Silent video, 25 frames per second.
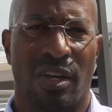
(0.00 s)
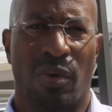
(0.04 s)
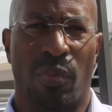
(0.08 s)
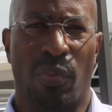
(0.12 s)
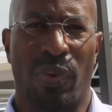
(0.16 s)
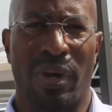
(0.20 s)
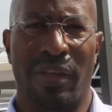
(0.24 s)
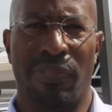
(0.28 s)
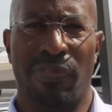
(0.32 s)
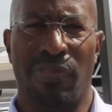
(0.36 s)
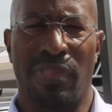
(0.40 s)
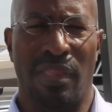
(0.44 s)

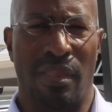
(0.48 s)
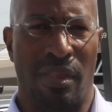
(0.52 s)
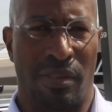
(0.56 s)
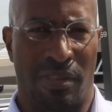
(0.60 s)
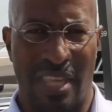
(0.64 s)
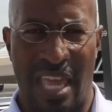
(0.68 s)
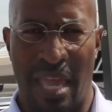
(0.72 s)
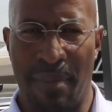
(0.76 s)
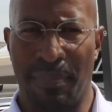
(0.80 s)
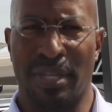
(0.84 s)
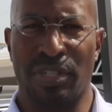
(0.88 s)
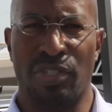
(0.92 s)
with the
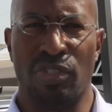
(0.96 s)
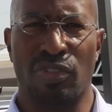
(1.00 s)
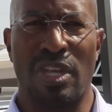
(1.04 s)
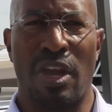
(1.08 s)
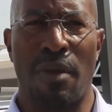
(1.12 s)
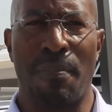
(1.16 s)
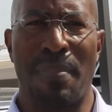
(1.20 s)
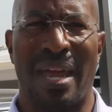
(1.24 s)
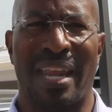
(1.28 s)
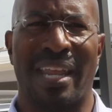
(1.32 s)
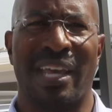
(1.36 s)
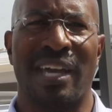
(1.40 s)
same issues
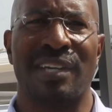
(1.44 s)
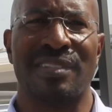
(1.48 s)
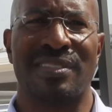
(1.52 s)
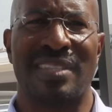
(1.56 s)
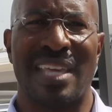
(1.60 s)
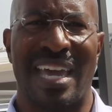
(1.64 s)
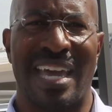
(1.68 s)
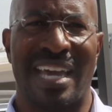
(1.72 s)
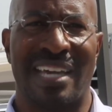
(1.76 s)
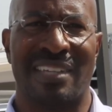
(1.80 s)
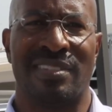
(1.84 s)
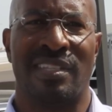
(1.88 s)
everybody else
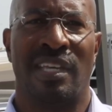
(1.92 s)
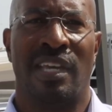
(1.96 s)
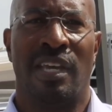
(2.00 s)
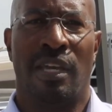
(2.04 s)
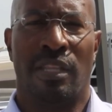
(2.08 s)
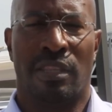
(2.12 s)
has.